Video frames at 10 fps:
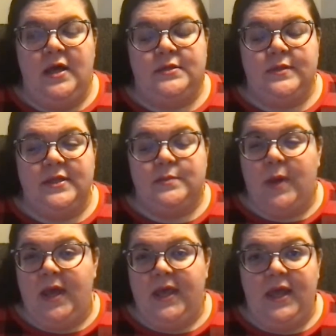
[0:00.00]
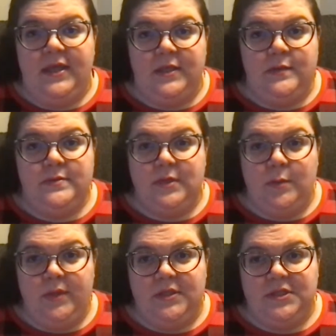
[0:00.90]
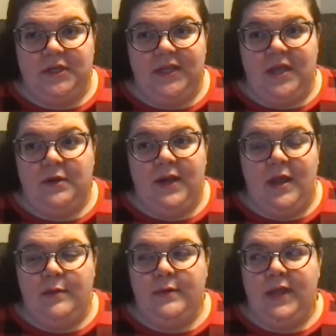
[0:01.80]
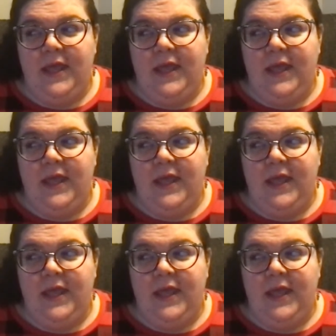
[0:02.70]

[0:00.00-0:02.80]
So that's why I use a wheelchair to get around.